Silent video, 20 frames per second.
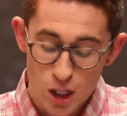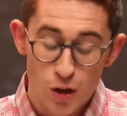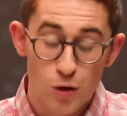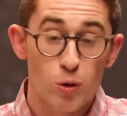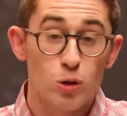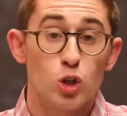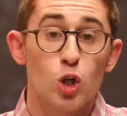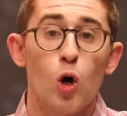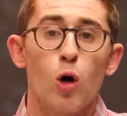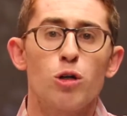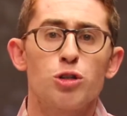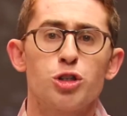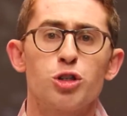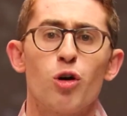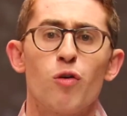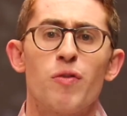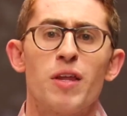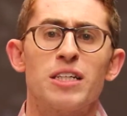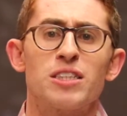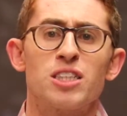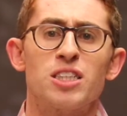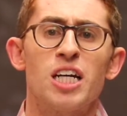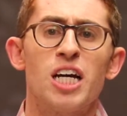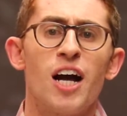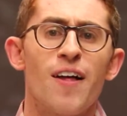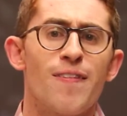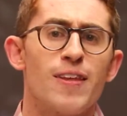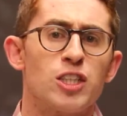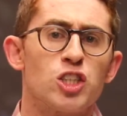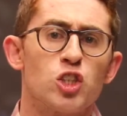There was also
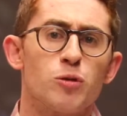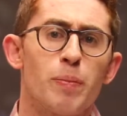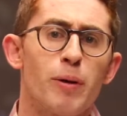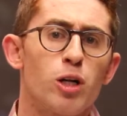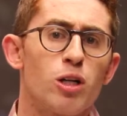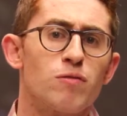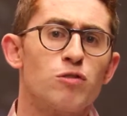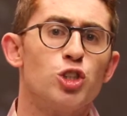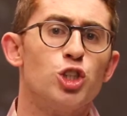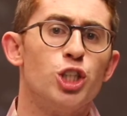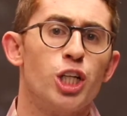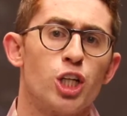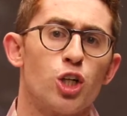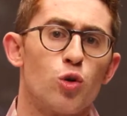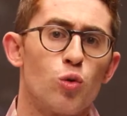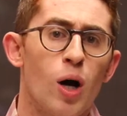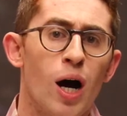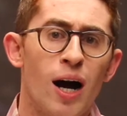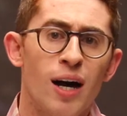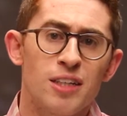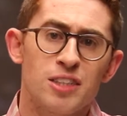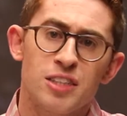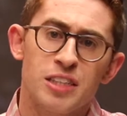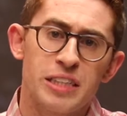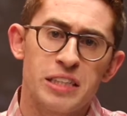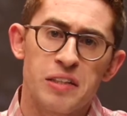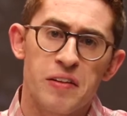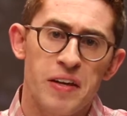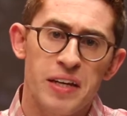the spirit of generosity